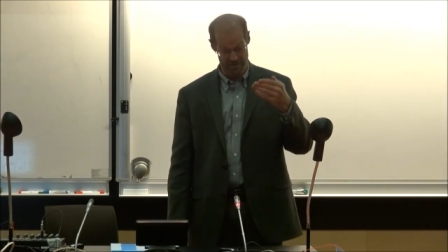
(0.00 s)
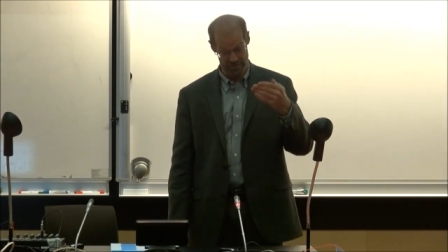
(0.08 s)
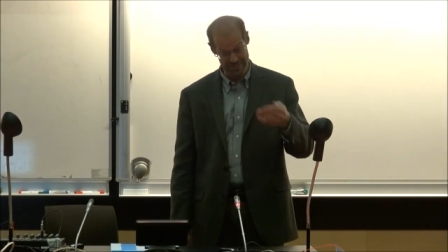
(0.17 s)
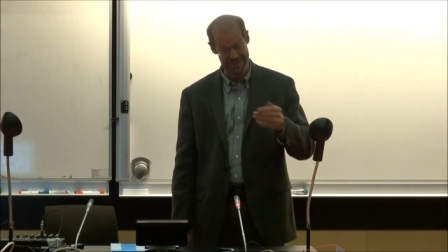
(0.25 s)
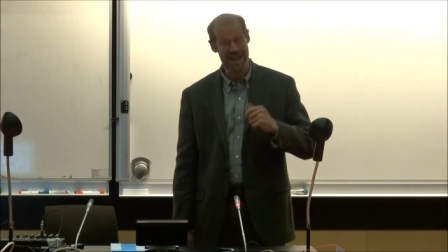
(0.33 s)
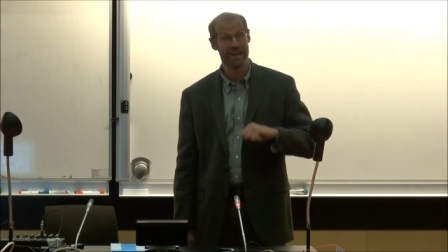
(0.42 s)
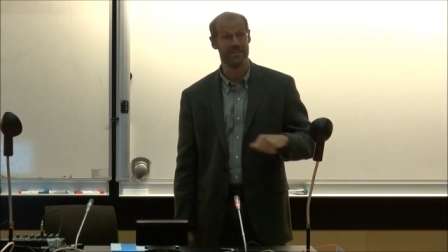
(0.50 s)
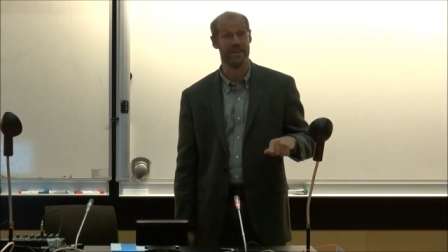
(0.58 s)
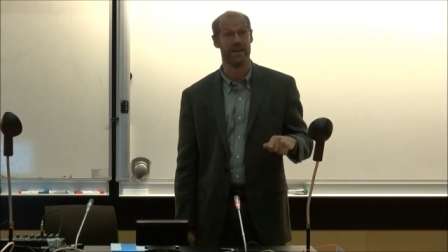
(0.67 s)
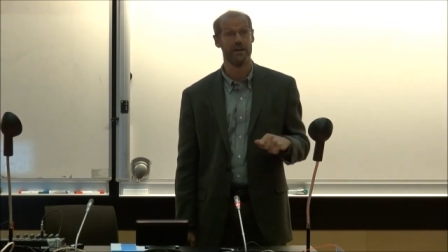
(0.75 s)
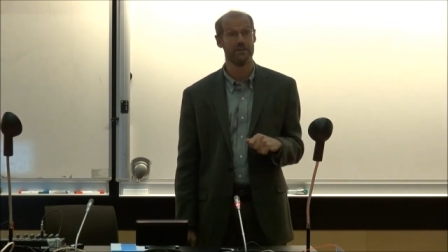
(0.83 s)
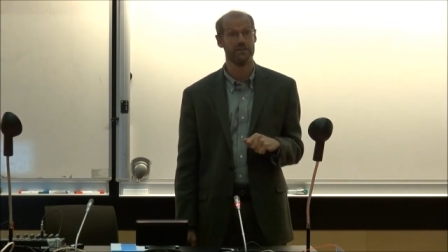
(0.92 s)
if it's not
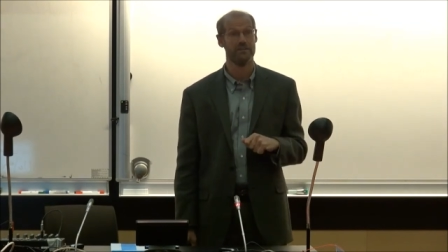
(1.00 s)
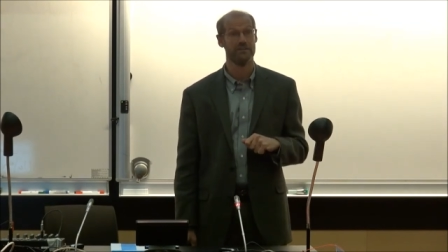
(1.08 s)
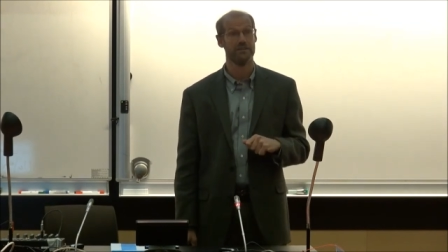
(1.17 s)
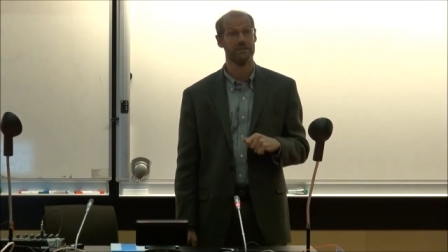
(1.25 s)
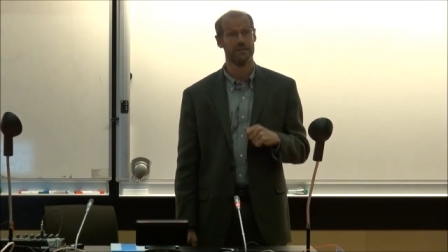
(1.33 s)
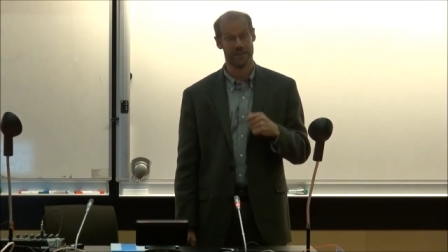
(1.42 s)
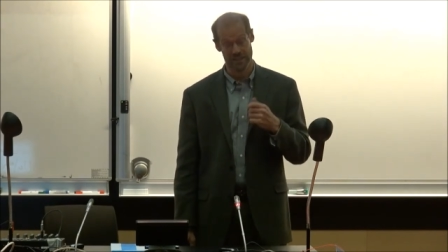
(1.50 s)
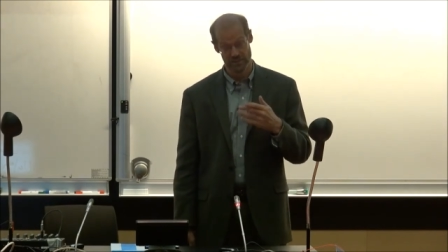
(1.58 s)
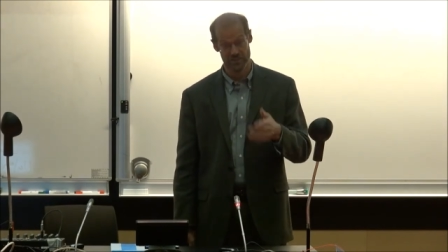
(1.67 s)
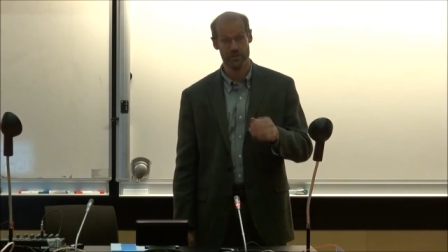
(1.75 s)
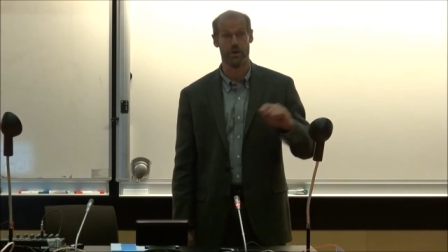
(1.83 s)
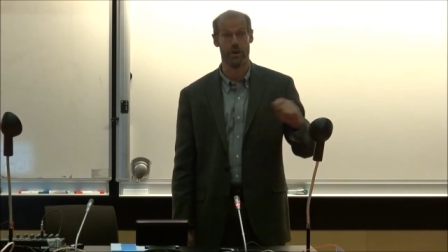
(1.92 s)
there,
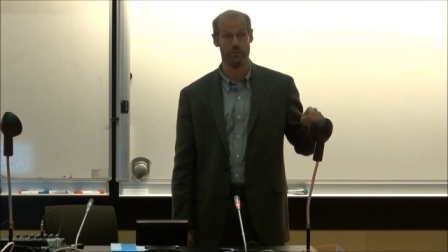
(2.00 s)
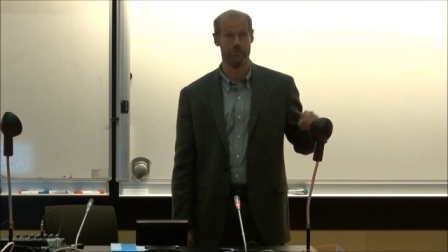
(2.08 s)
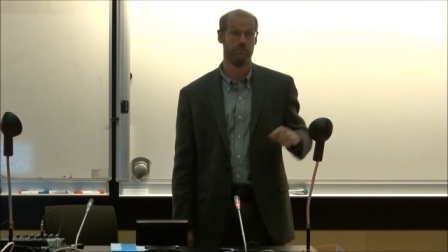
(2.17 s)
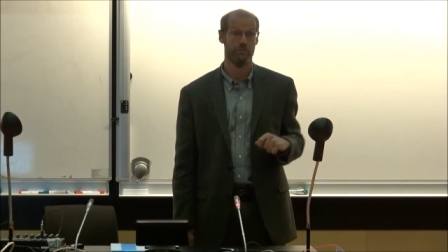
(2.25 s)
it's zero,